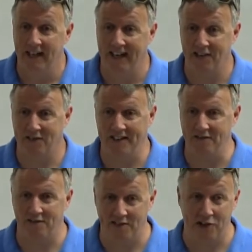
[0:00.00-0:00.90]
and I find it
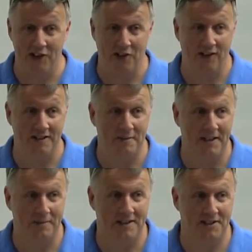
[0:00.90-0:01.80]
very hard to
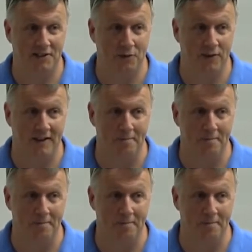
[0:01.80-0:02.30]
make myself work